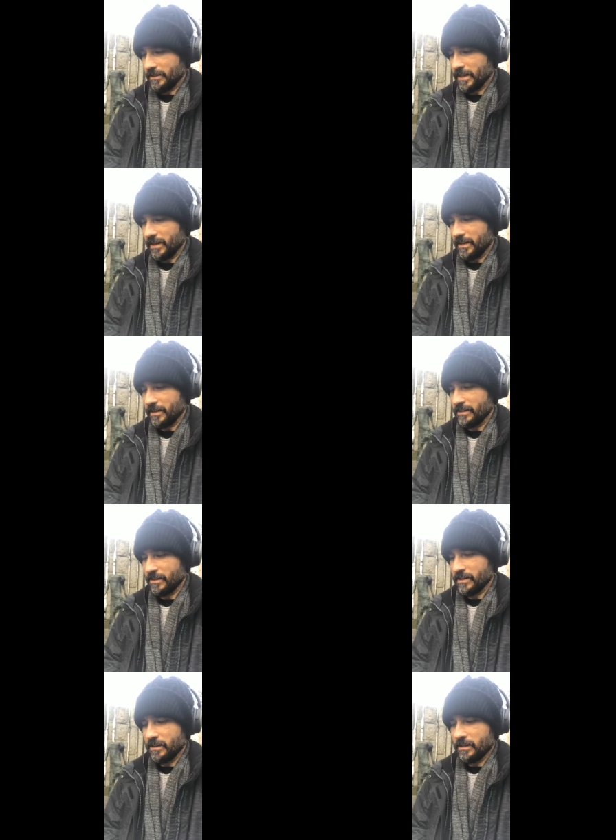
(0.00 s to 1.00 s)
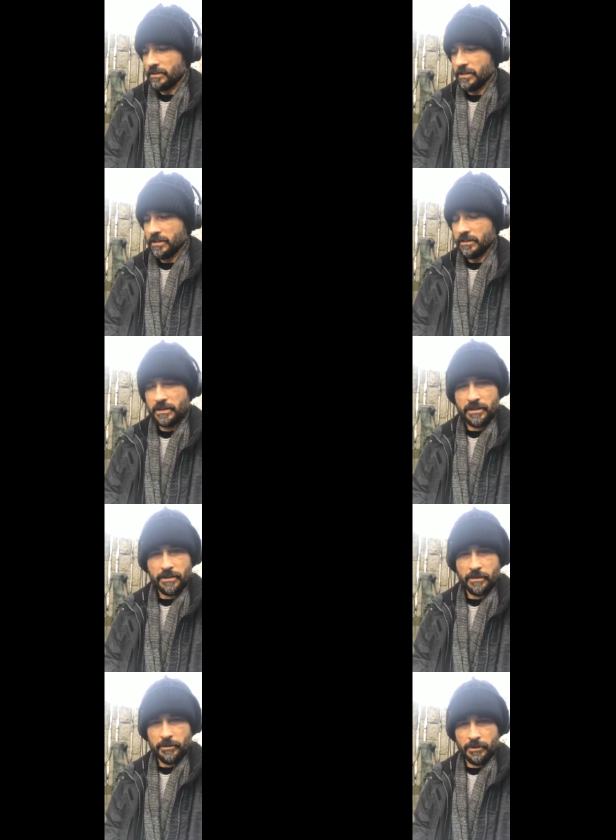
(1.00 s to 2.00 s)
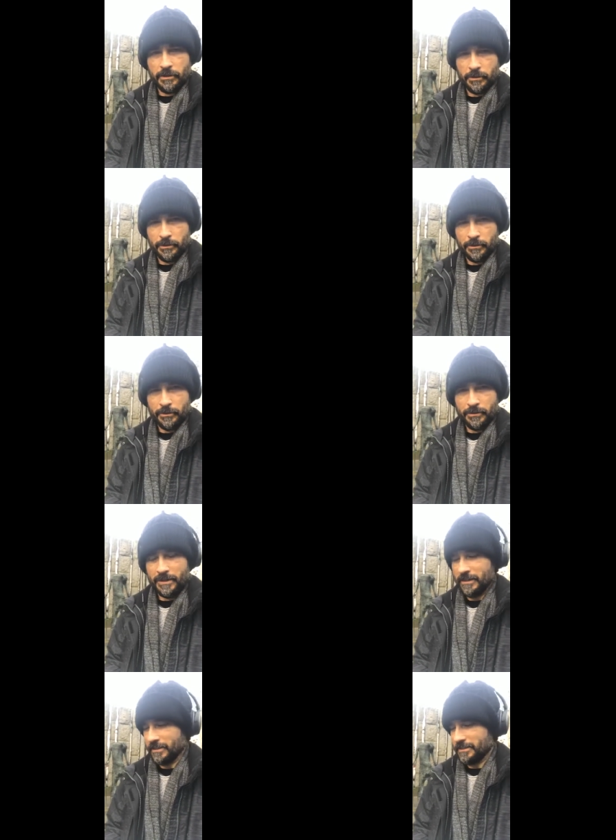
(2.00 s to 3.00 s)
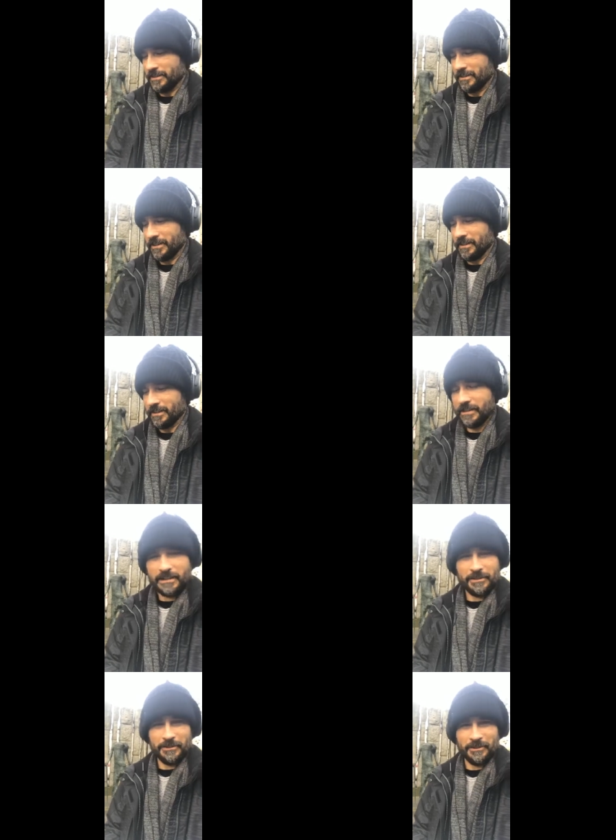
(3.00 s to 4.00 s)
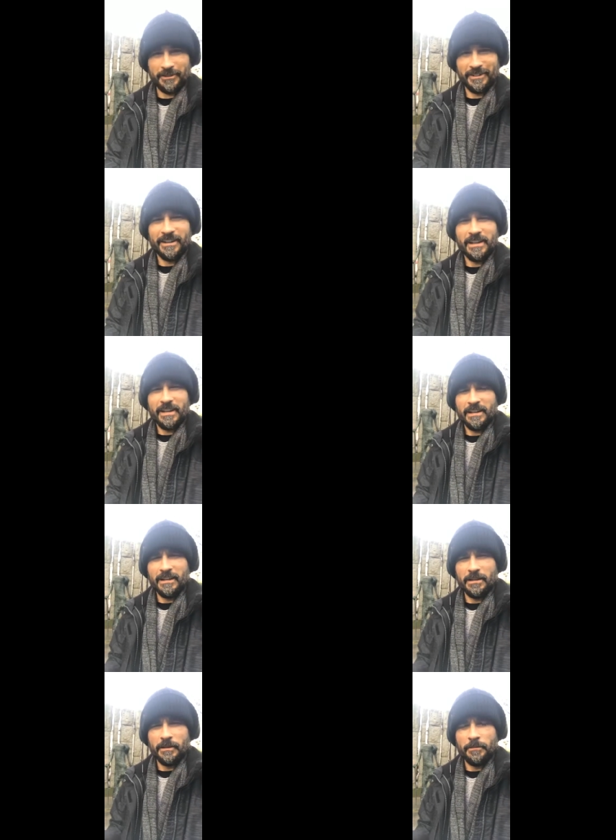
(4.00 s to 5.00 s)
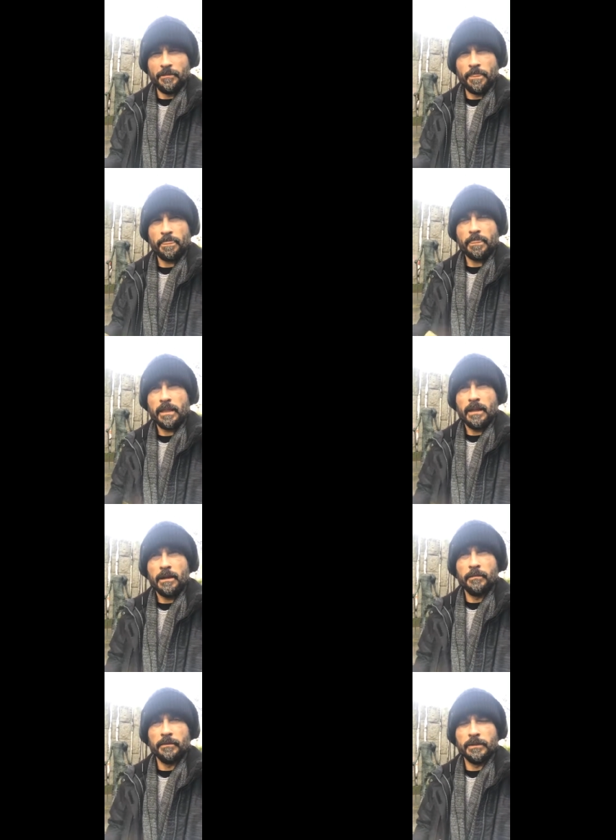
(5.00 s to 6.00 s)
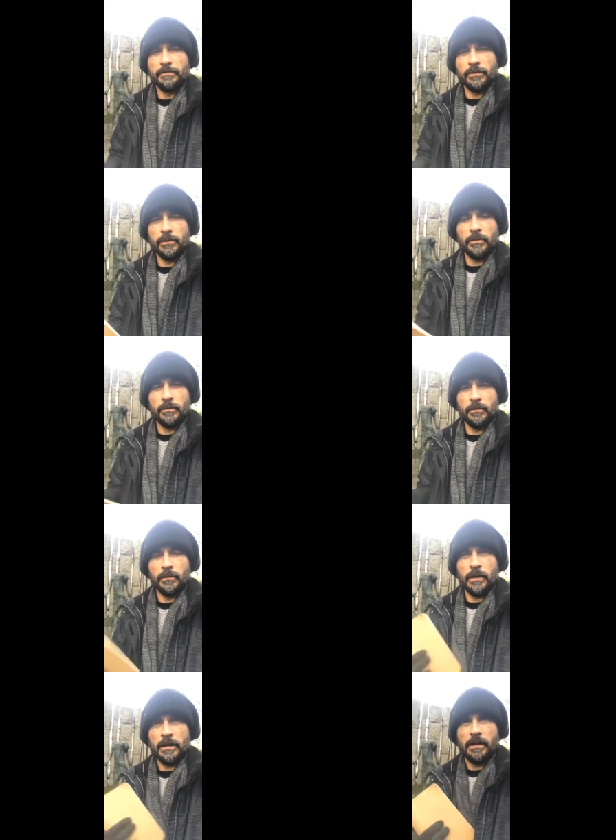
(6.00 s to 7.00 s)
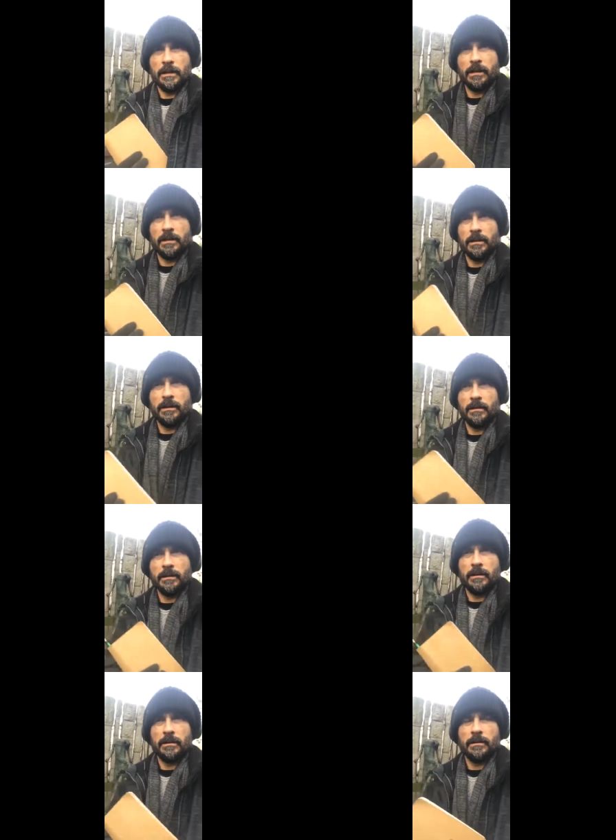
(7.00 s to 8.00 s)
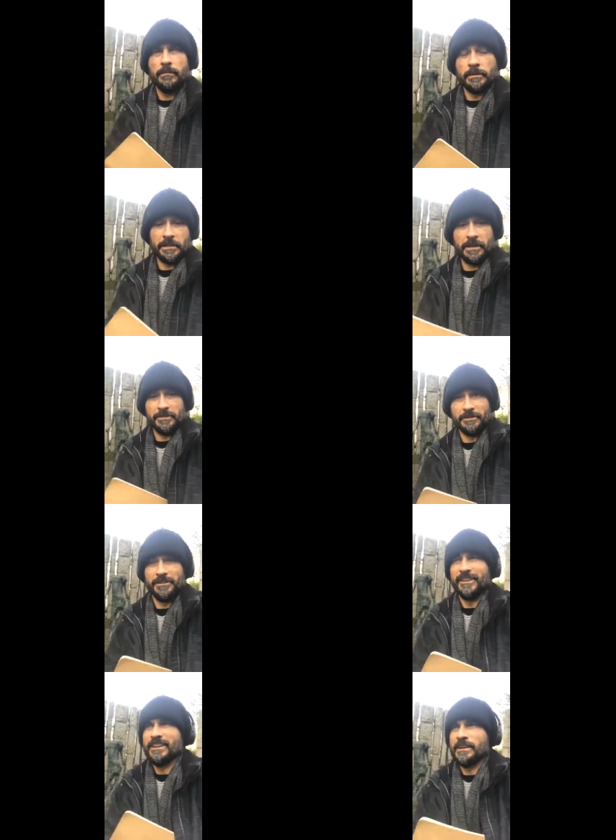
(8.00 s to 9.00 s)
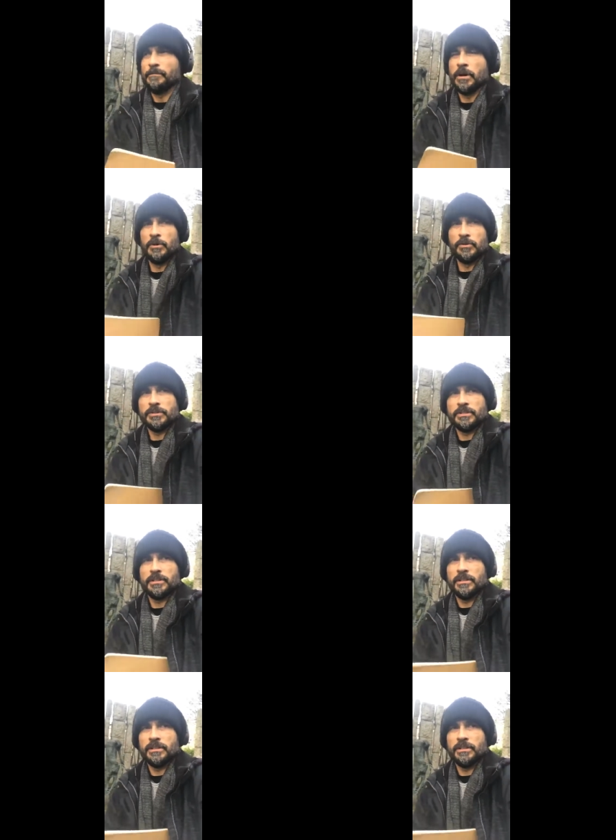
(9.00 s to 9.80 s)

and Tanya Thibodeau, I like saying that, Kessler. I believe you, Miss Kessler, post